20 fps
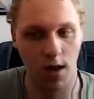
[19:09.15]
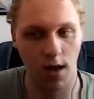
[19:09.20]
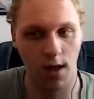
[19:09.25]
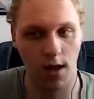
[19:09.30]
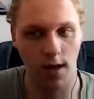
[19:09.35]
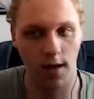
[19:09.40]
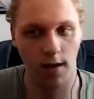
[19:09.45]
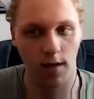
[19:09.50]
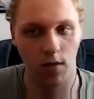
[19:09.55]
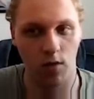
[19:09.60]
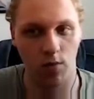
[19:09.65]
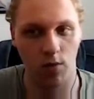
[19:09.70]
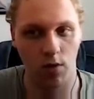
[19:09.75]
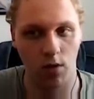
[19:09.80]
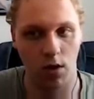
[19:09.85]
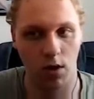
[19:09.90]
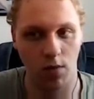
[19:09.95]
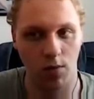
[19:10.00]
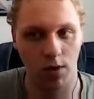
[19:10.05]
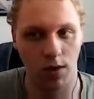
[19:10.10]
And we're
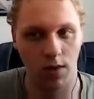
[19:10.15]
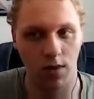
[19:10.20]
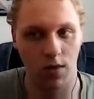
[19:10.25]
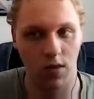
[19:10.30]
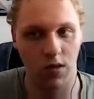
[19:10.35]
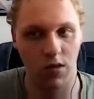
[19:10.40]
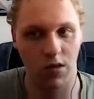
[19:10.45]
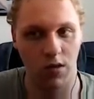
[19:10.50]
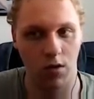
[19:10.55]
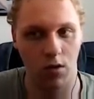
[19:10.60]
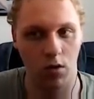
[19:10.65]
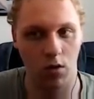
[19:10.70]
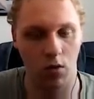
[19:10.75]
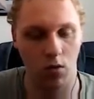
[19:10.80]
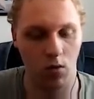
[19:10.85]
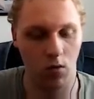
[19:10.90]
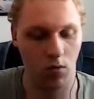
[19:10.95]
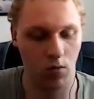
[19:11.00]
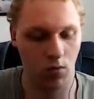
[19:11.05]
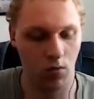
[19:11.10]
going
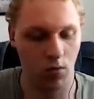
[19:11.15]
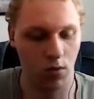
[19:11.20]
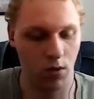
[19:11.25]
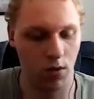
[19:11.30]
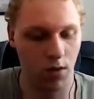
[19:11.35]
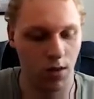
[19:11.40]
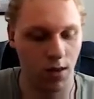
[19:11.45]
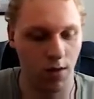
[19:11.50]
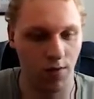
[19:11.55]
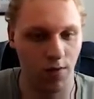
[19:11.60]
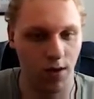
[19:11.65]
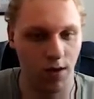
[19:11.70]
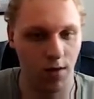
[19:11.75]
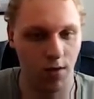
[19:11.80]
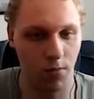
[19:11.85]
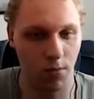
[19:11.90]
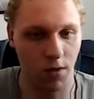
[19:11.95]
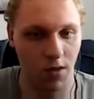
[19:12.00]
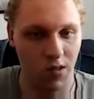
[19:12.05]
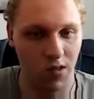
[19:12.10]
to give
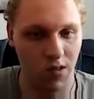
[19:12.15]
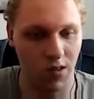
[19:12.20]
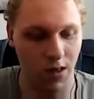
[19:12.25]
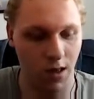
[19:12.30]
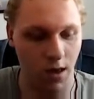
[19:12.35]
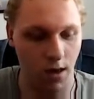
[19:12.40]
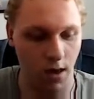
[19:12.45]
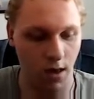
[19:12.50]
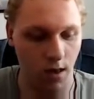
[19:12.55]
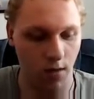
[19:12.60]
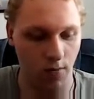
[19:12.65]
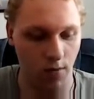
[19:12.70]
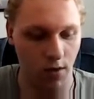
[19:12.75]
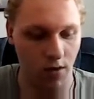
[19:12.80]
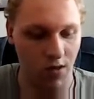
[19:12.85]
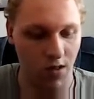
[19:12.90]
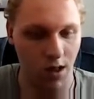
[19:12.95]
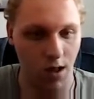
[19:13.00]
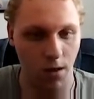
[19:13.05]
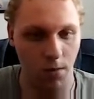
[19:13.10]
it Mustang, for
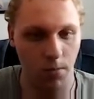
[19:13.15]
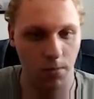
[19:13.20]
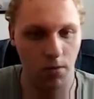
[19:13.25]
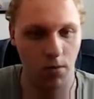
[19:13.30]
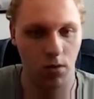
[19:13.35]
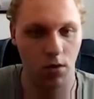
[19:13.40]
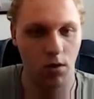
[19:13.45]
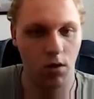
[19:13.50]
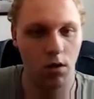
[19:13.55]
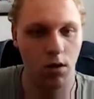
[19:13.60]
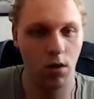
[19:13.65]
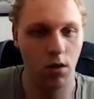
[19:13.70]
example.